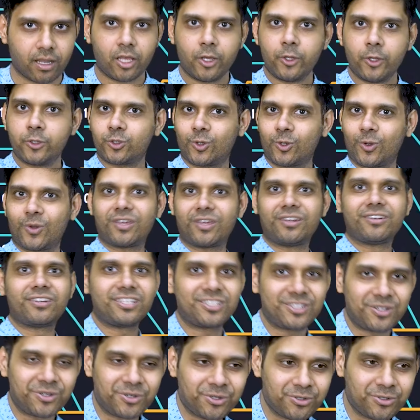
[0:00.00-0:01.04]
So you can reach
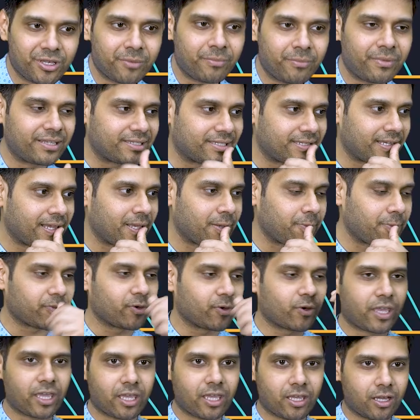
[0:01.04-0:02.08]
out to them and say,
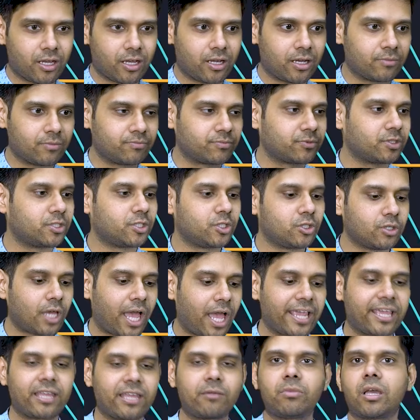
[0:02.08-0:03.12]
okay, um, I
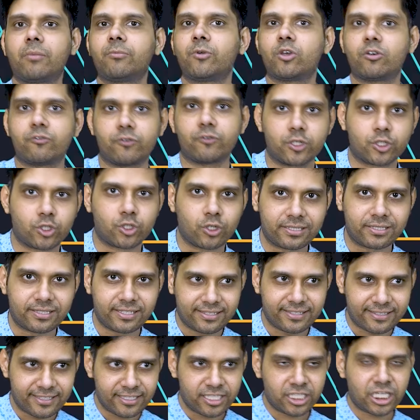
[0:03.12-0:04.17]
can become your virtual
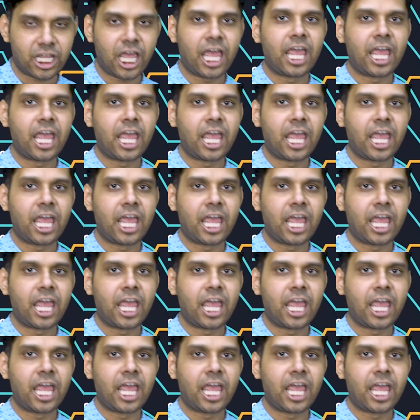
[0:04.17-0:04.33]
assistant.